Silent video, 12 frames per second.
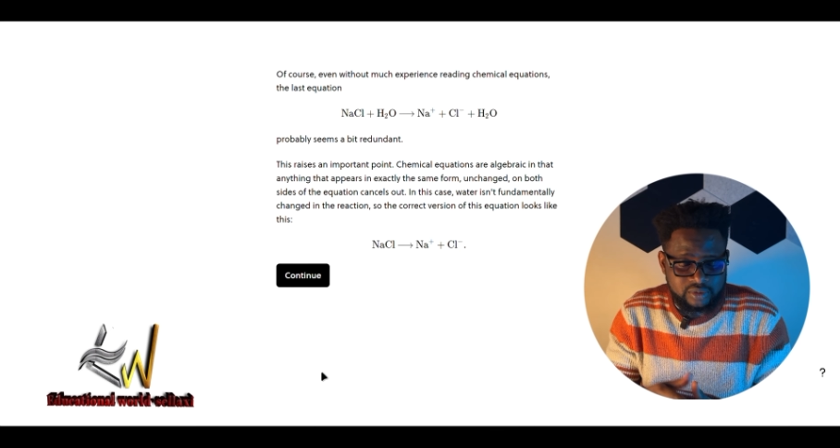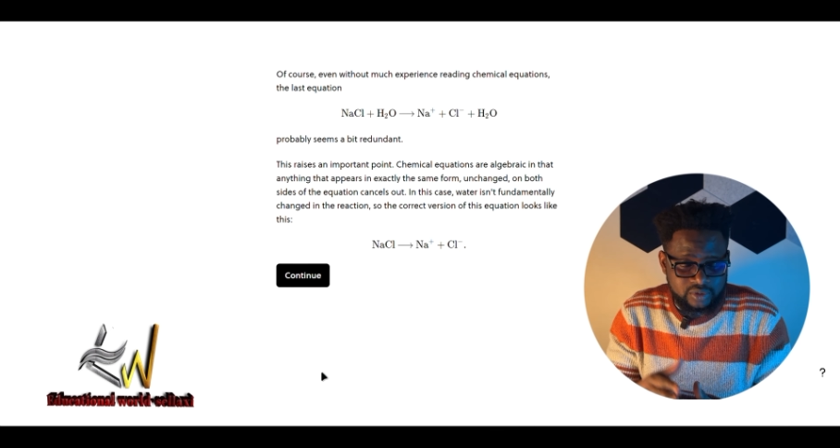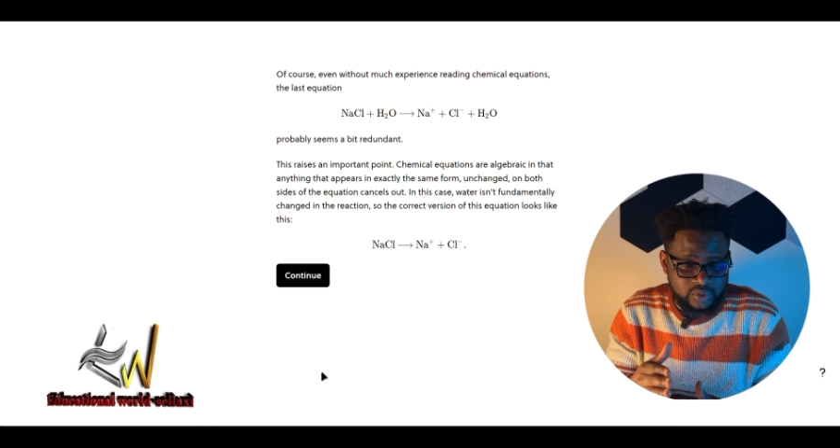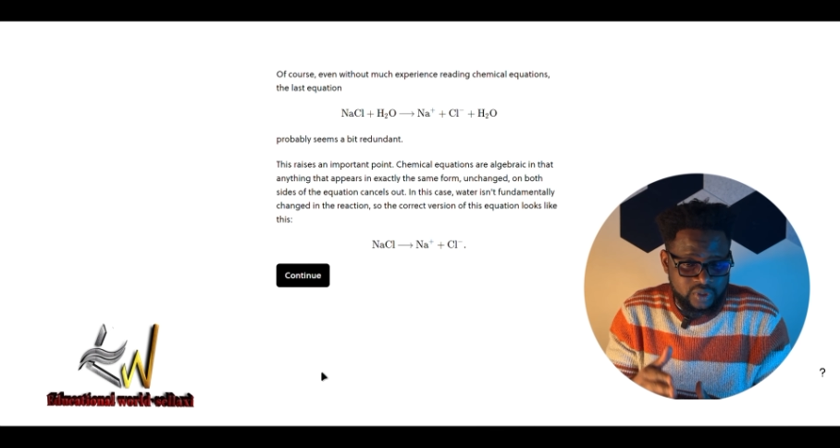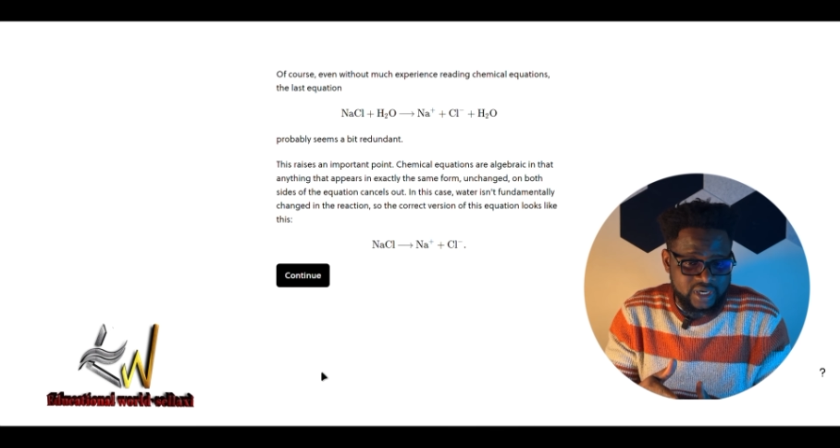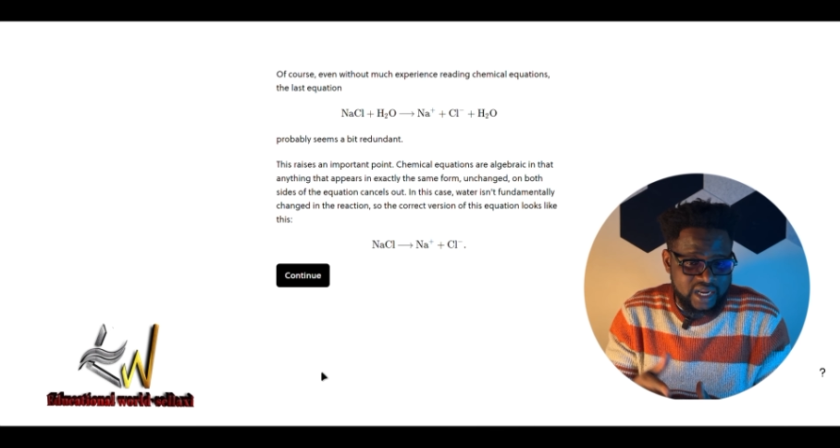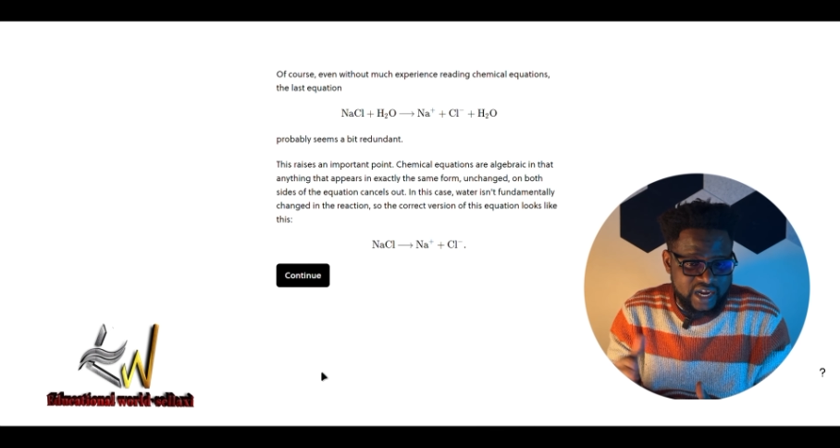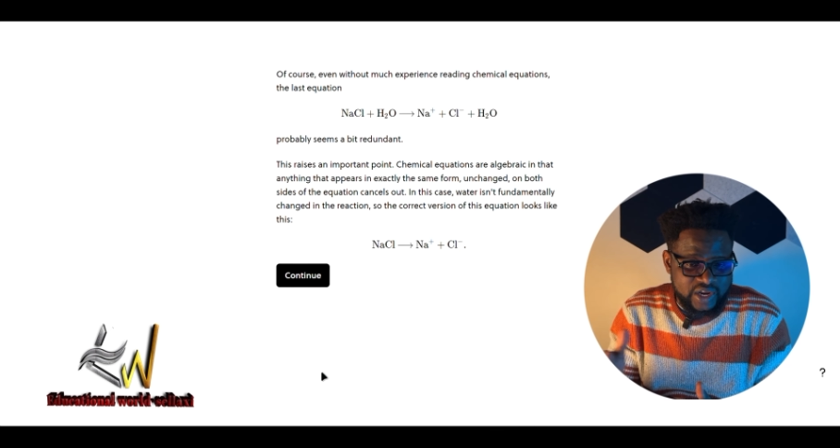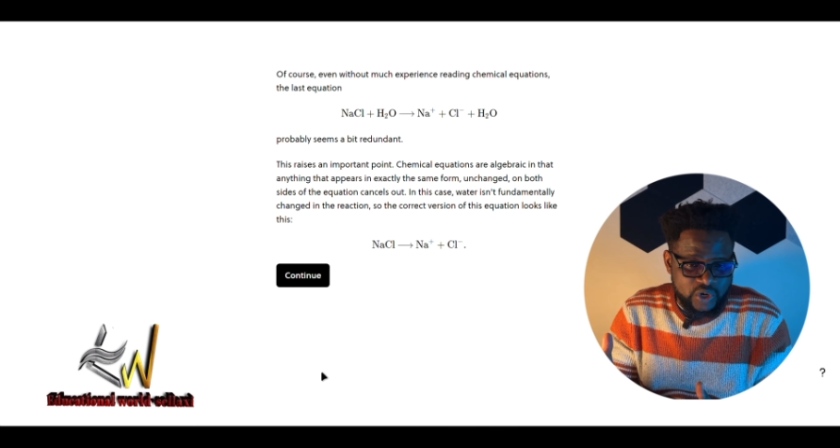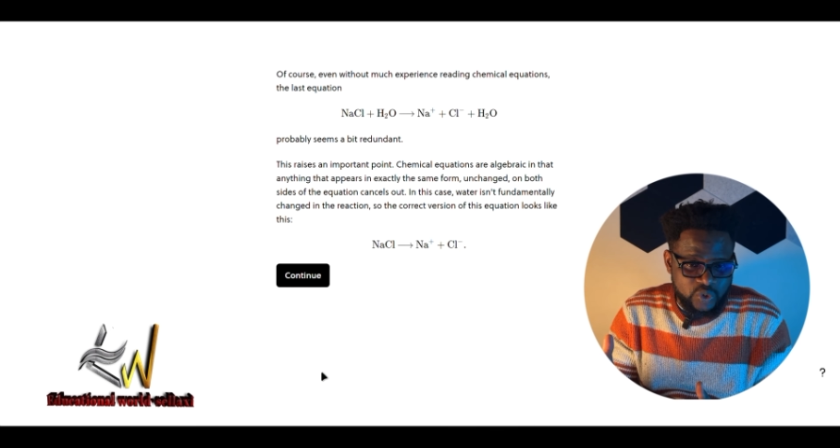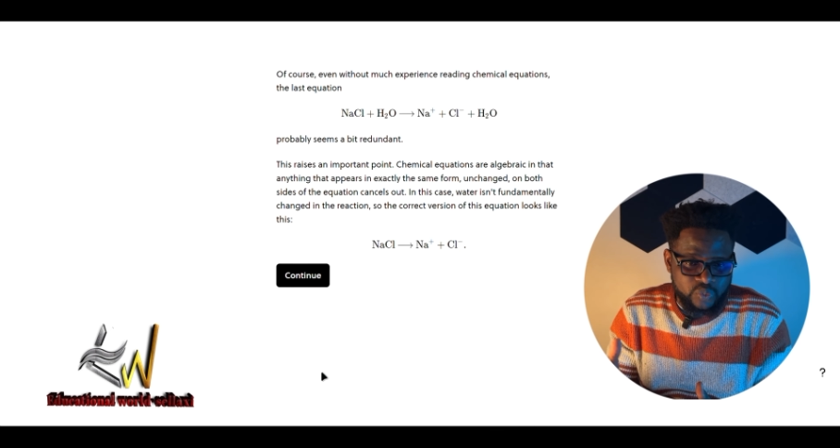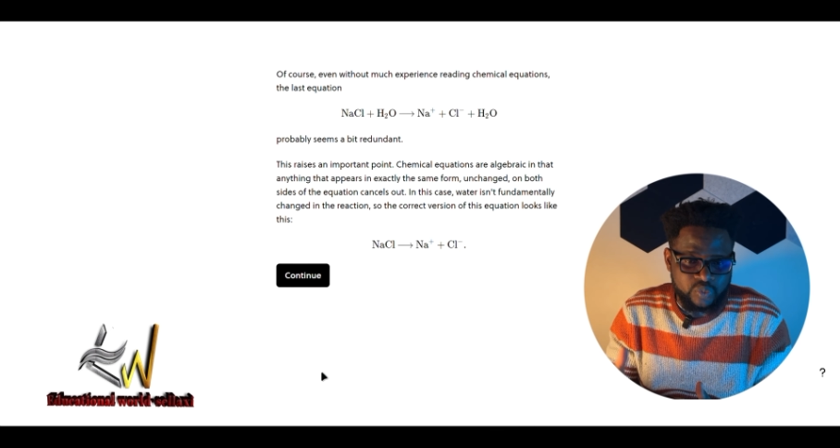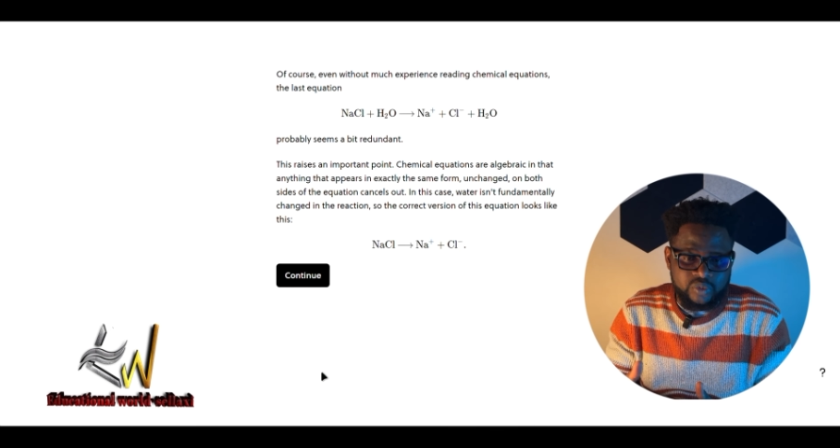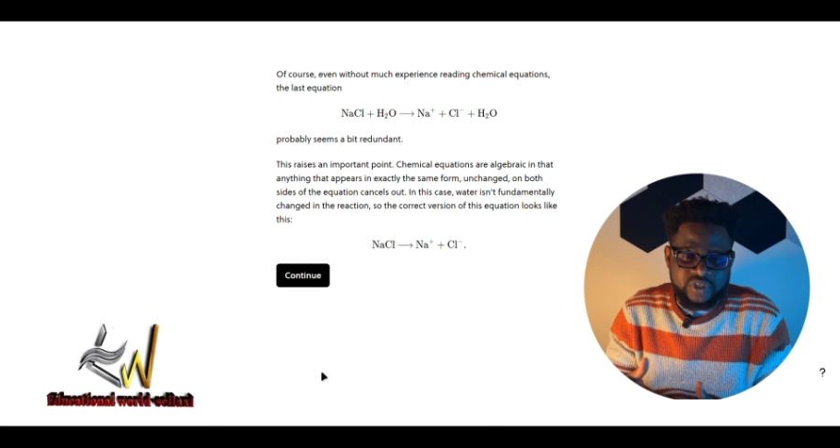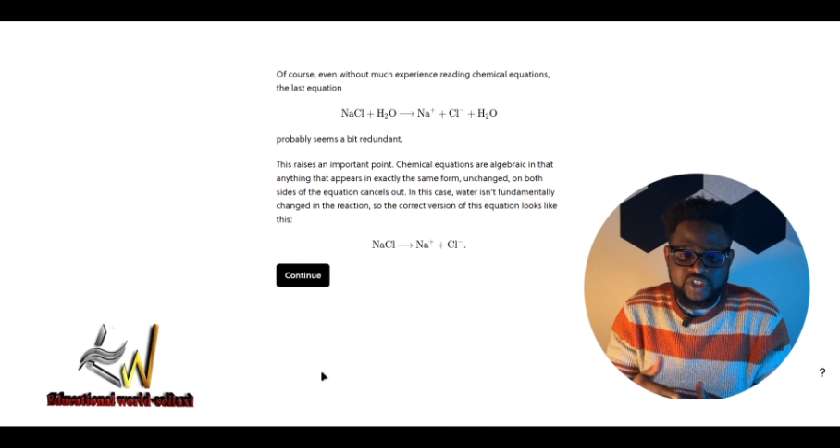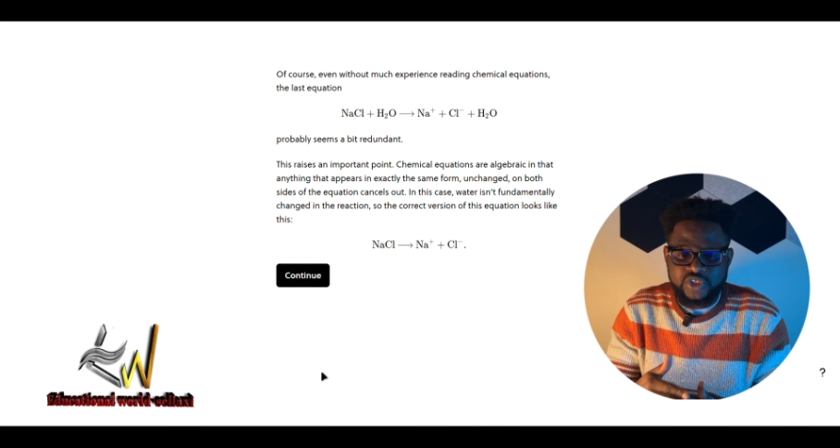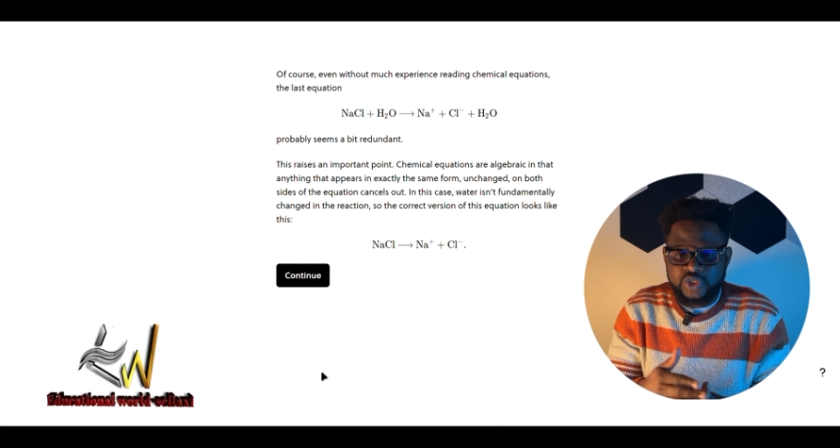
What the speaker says: chloride ion, which is